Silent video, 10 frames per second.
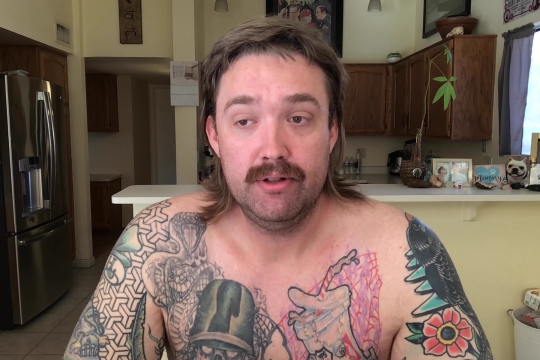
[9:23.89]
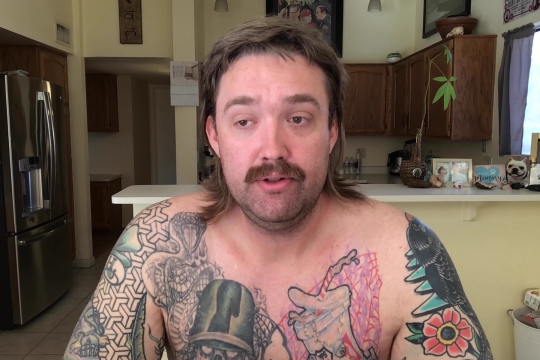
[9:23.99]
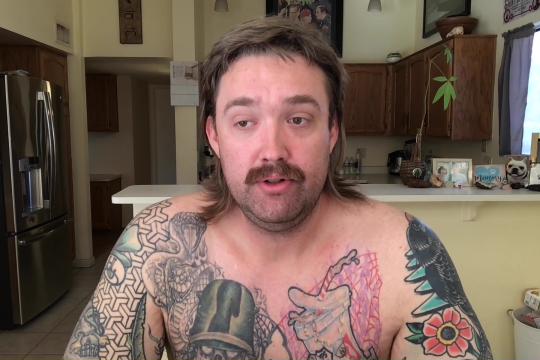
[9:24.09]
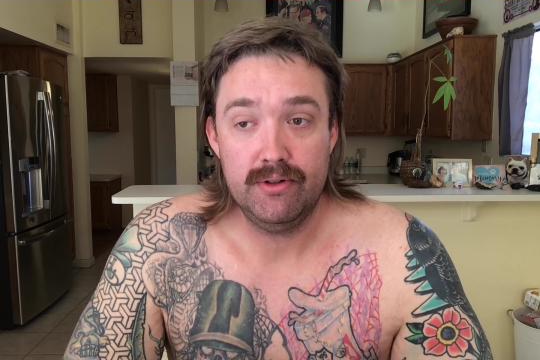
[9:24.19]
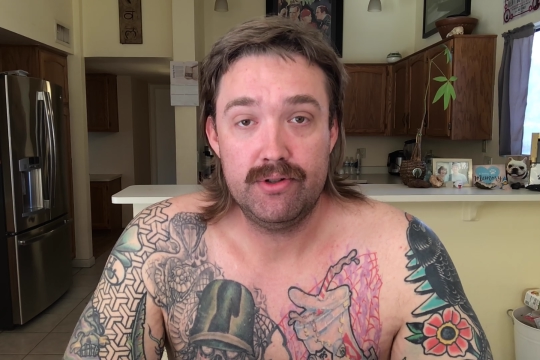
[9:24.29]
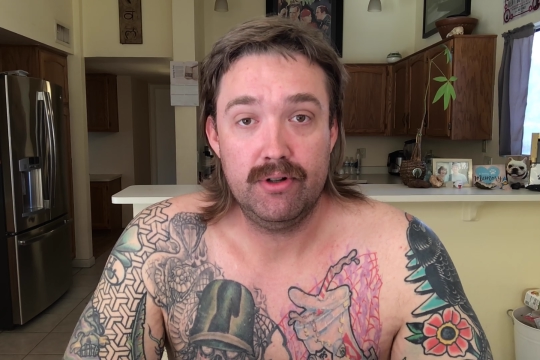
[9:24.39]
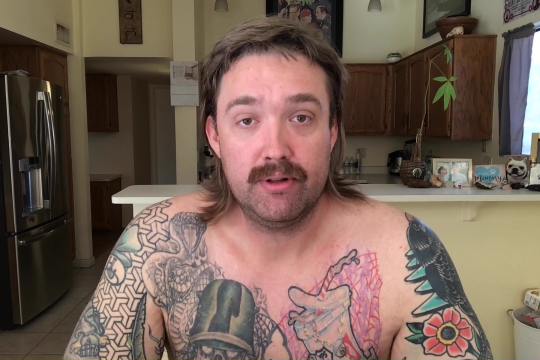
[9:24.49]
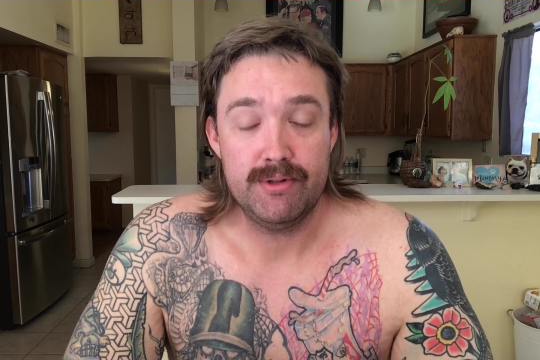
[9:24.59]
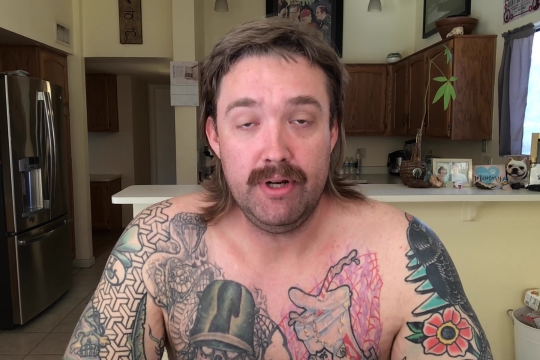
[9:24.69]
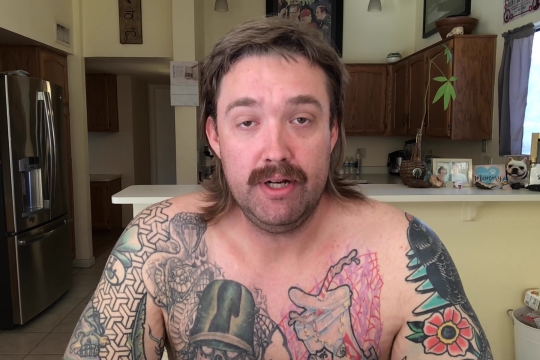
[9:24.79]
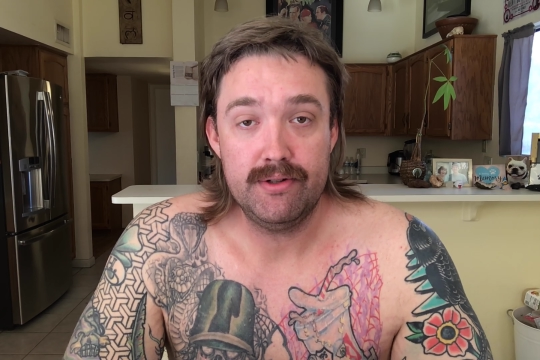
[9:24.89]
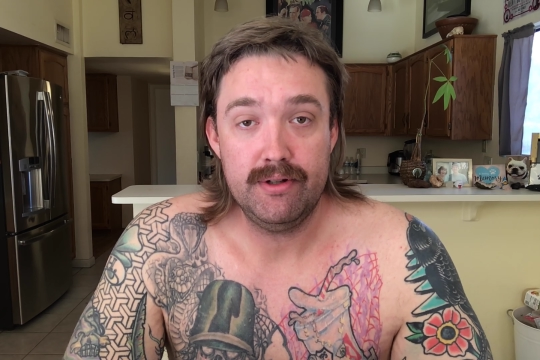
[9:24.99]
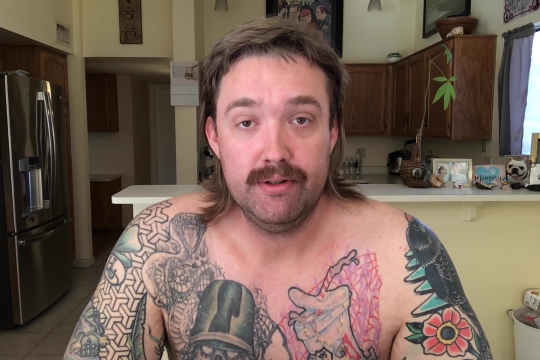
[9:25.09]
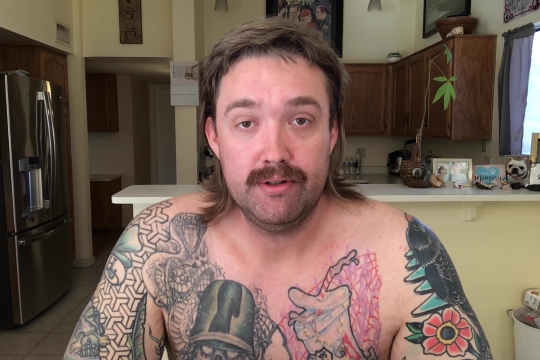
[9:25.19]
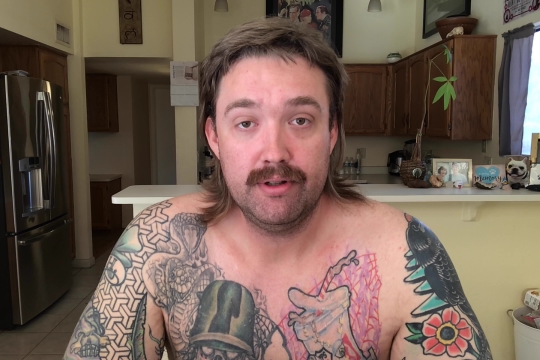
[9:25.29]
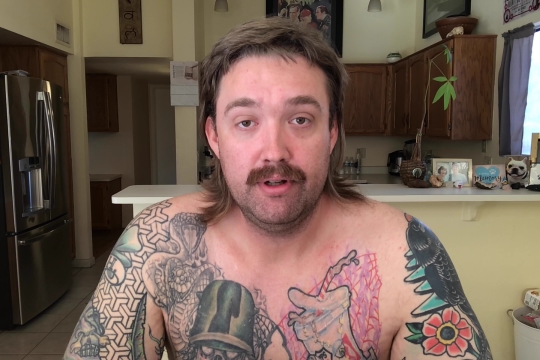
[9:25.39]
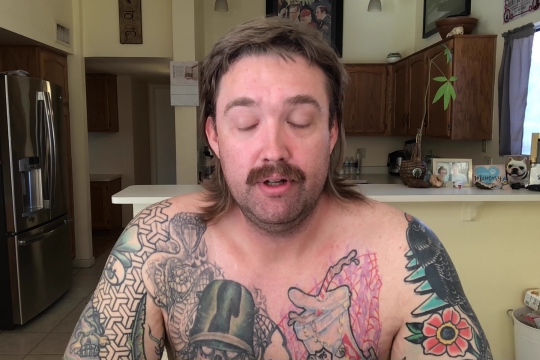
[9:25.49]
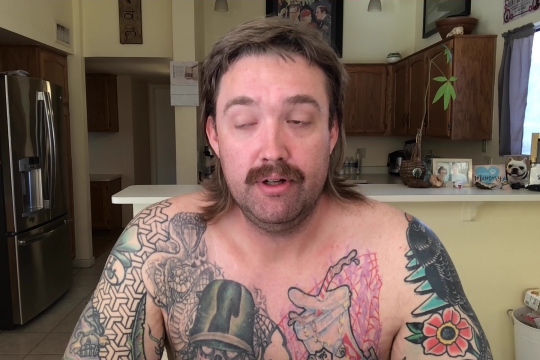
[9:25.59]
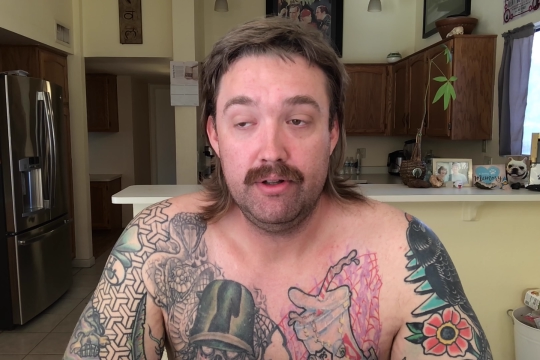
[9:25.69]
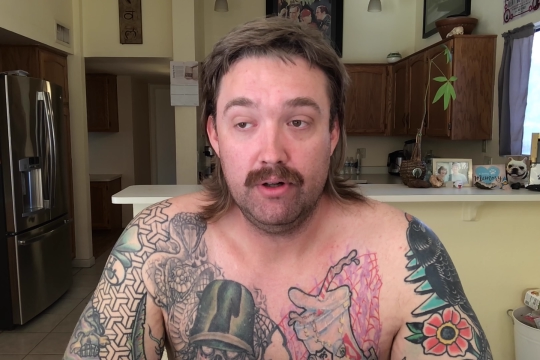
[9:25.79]
to the circumstances,
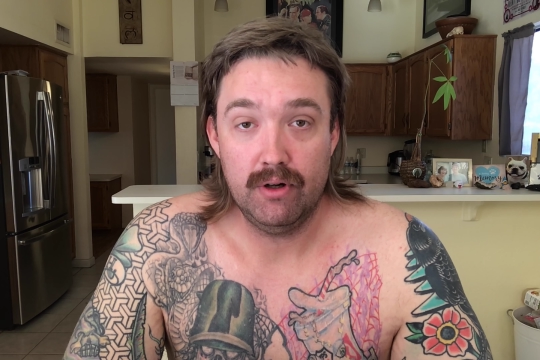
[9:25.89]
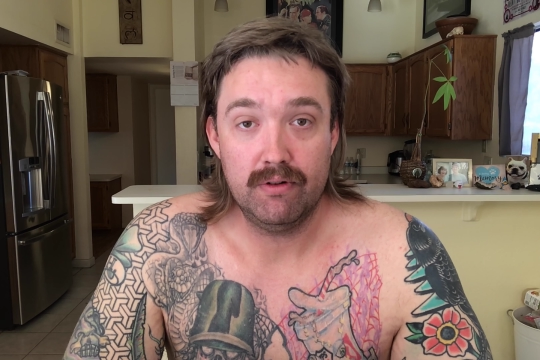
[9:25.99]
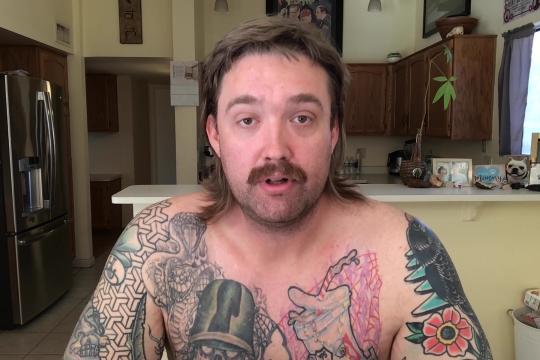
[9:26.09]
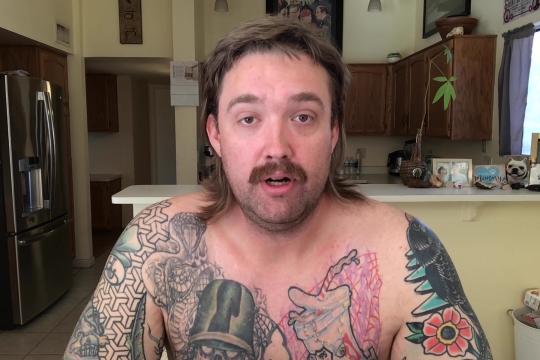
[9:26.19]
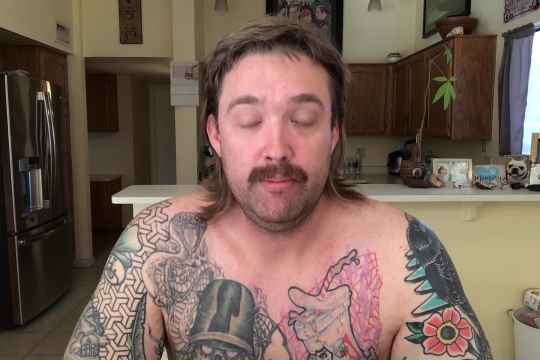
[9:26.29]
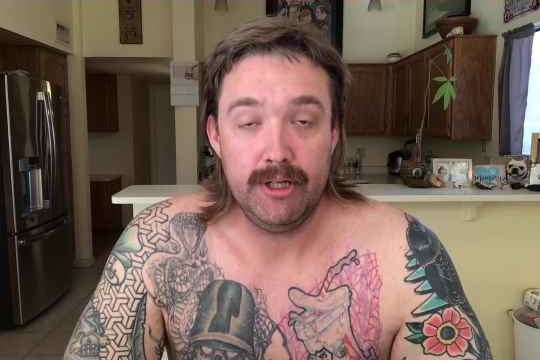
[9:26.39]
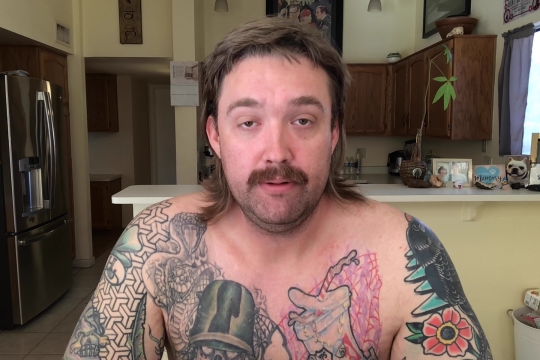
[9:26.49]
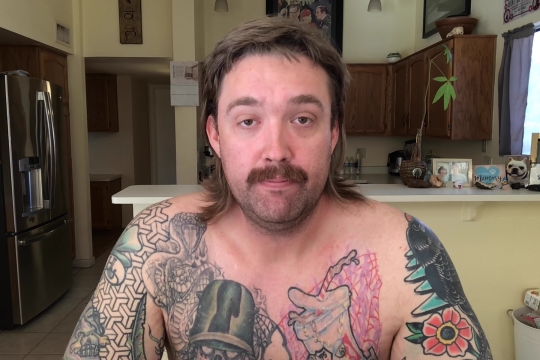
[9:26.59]
to overcome it,